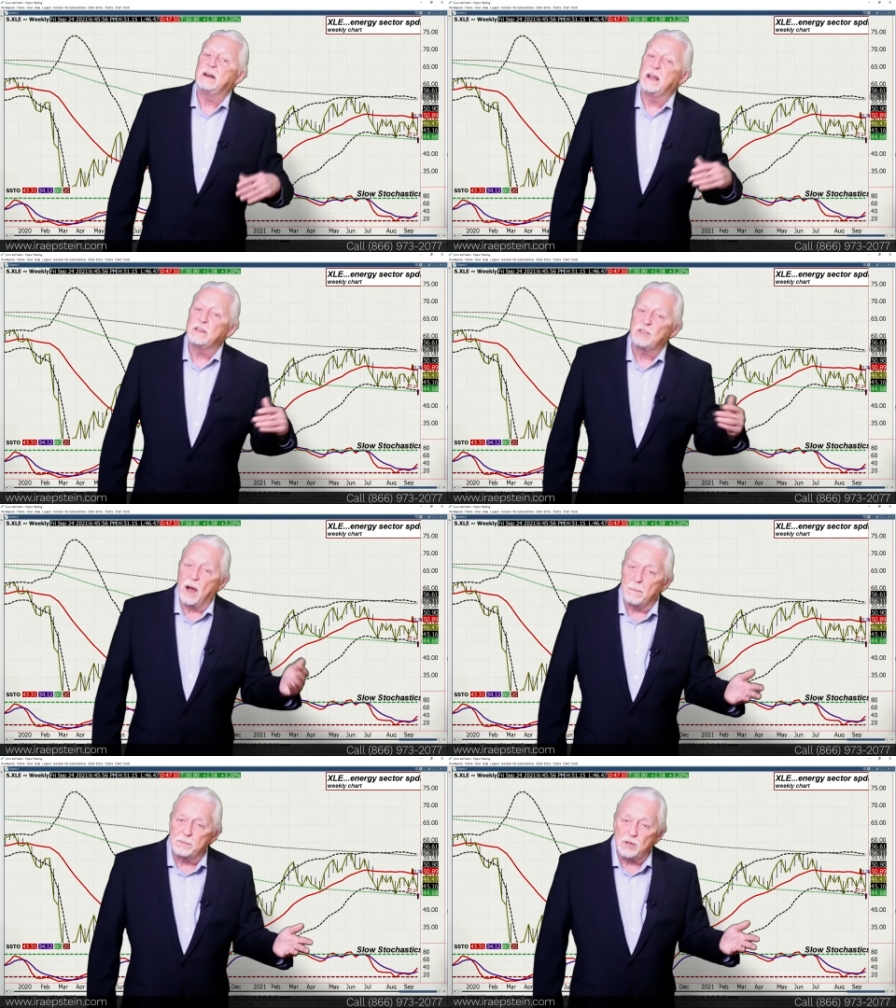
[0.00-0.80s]
It has
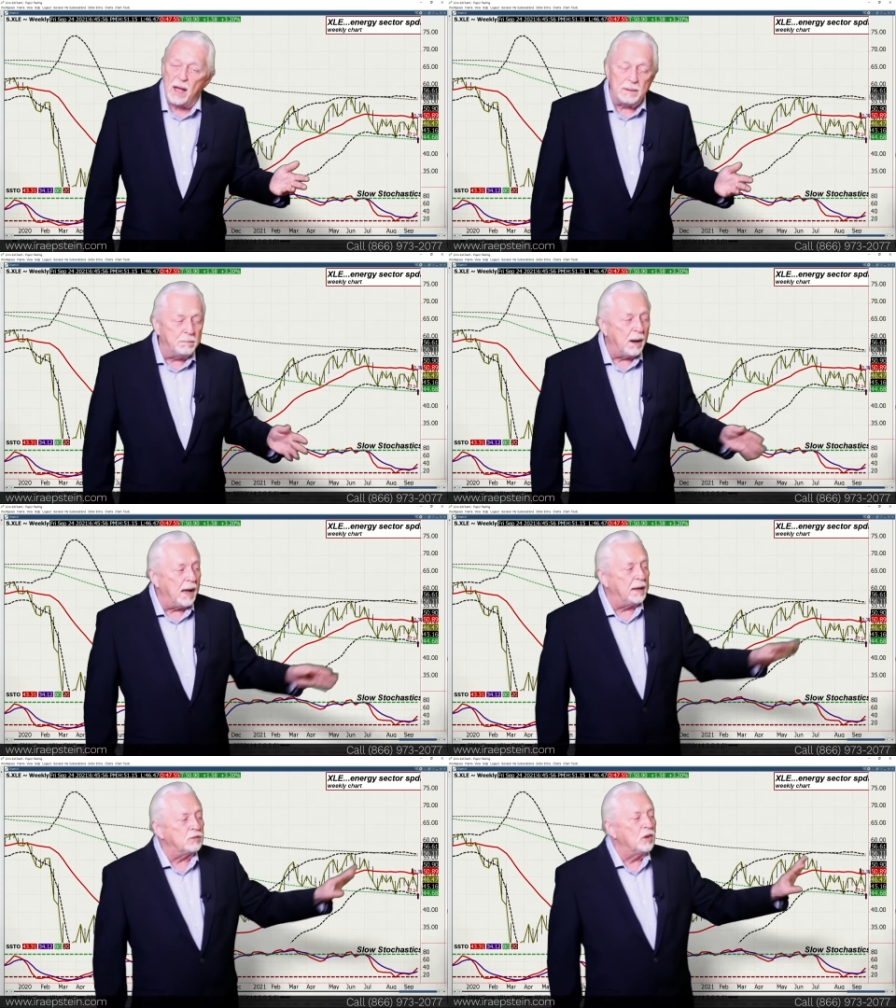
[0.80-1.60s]
upside
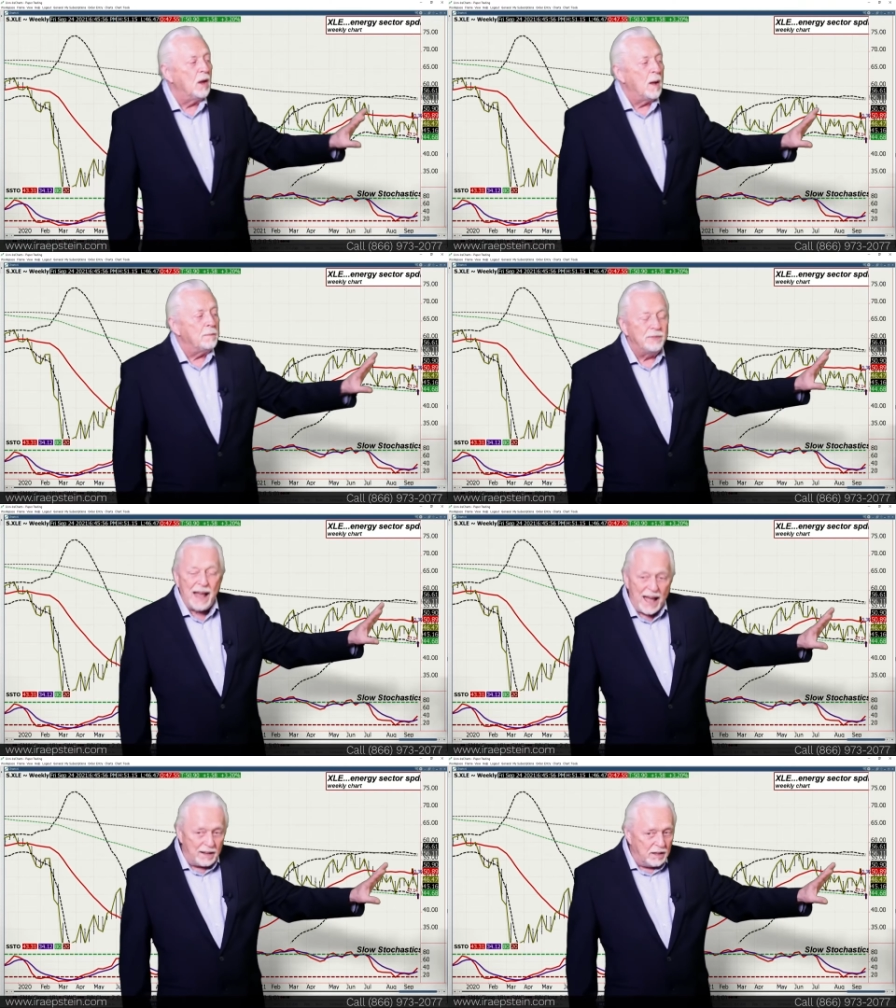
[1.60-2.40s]
bias,
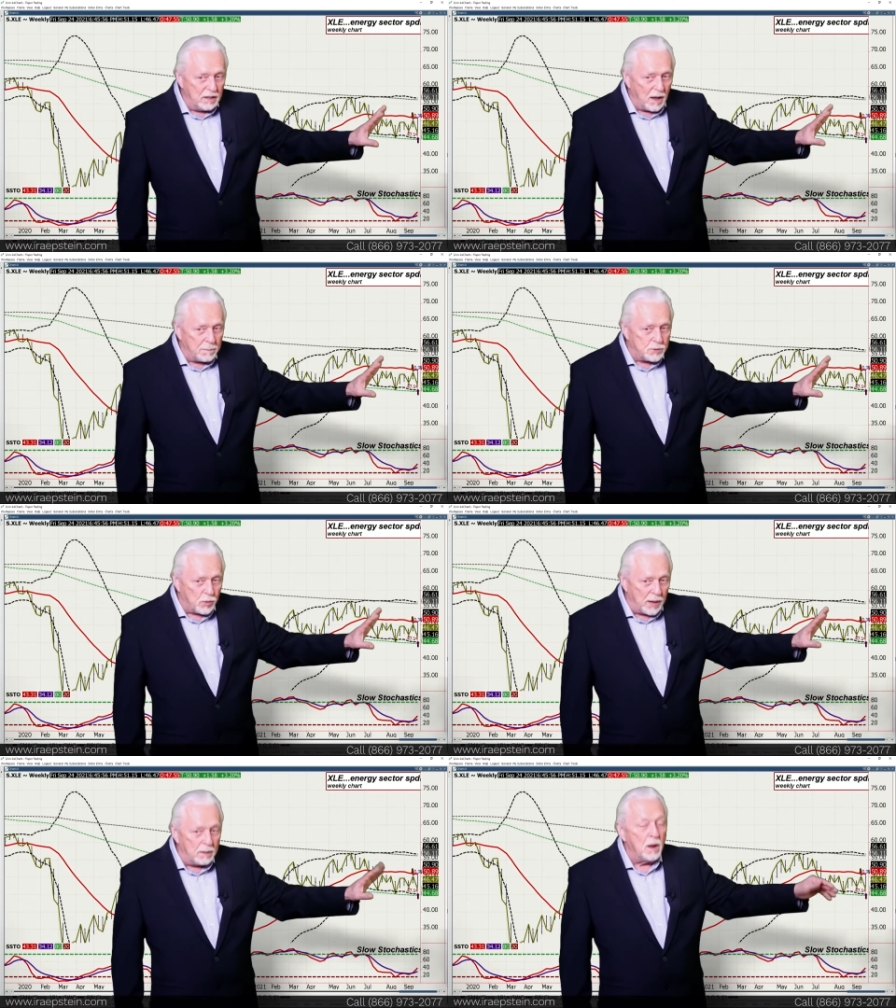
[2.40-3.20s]
not in an
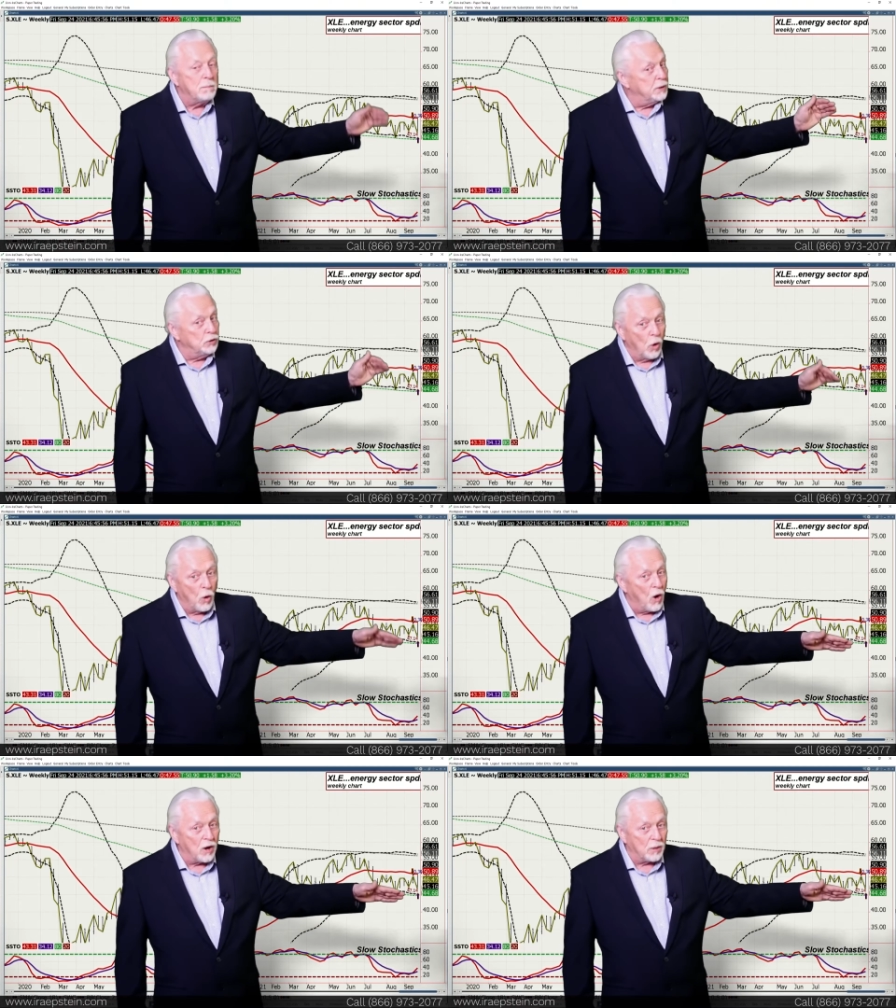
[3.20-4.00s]
uptrend, but no
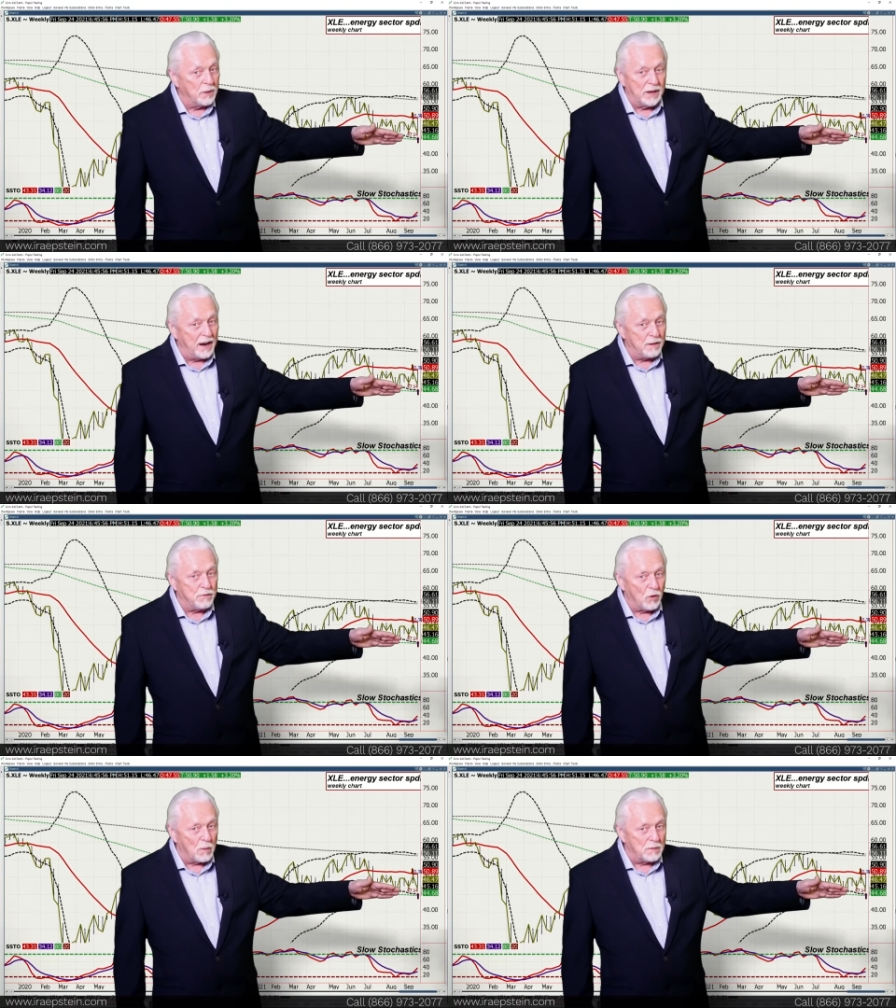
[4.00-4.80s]
longer in any
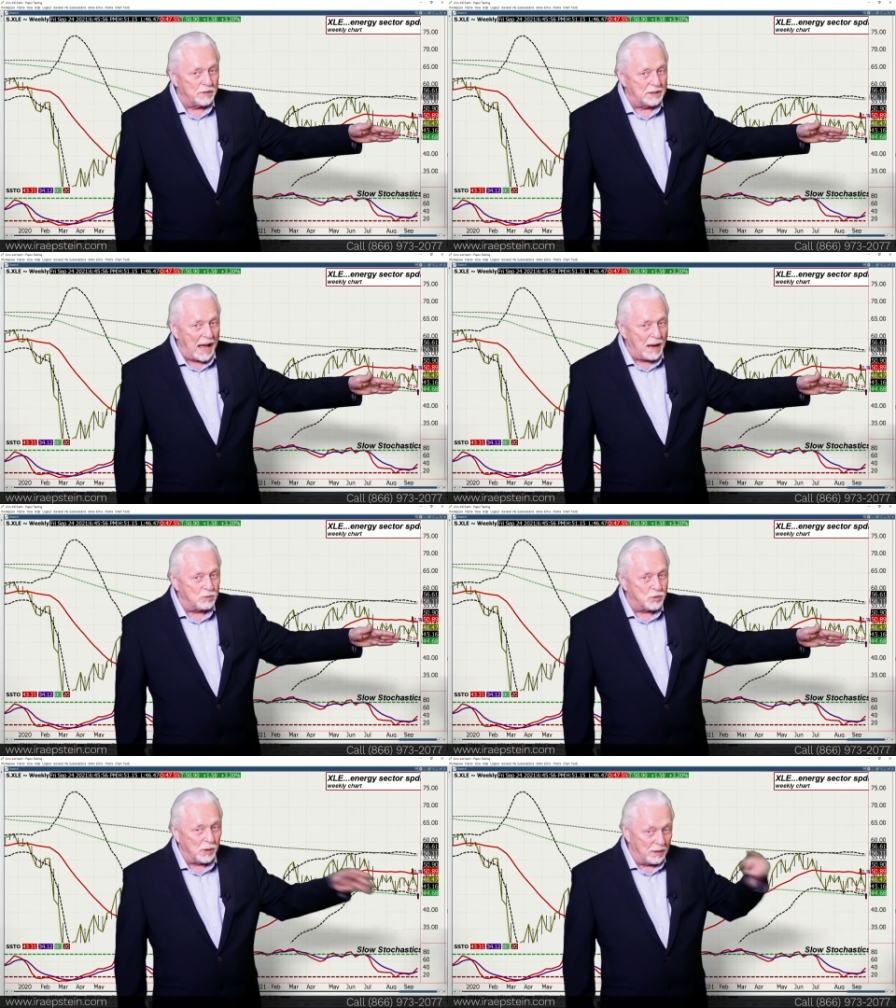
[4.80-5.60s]
form of a
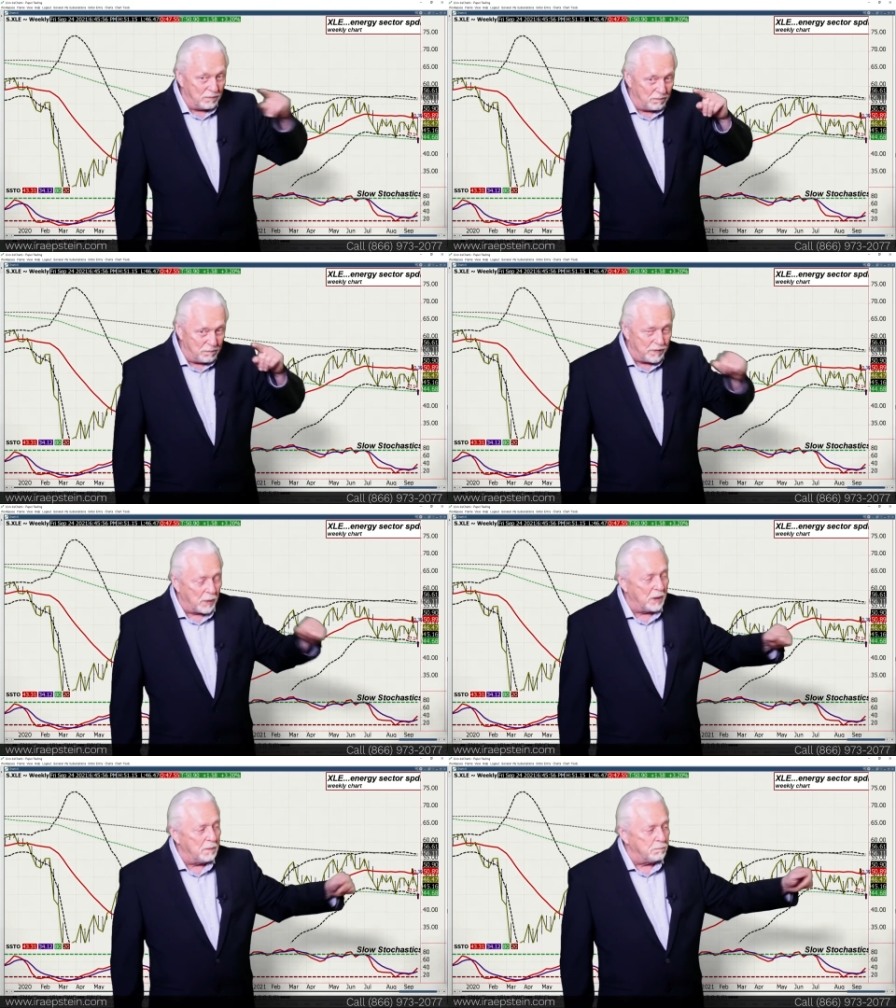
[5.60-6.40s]
downtrend.
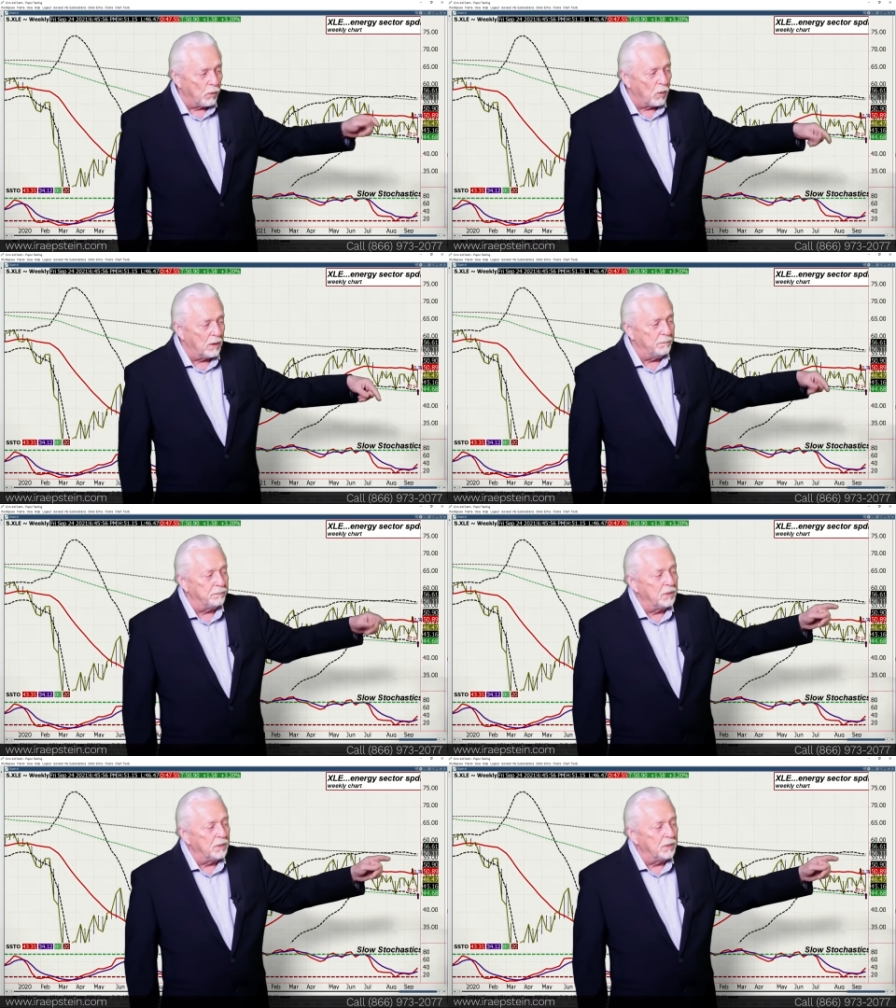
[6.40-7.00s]
Very important